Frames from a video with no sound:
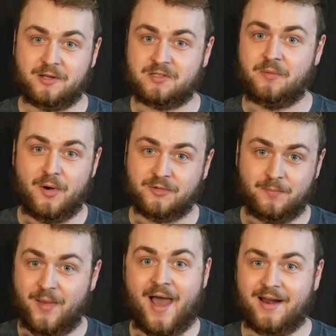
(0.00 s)
It's the
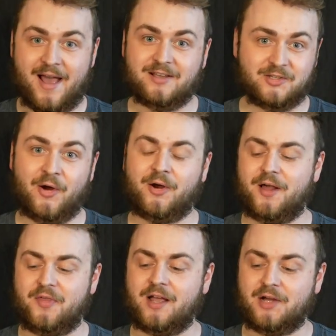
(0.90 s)
most badass card
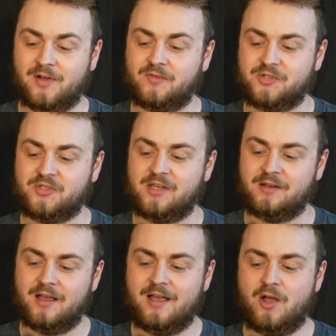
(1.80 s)
I think I've ever seen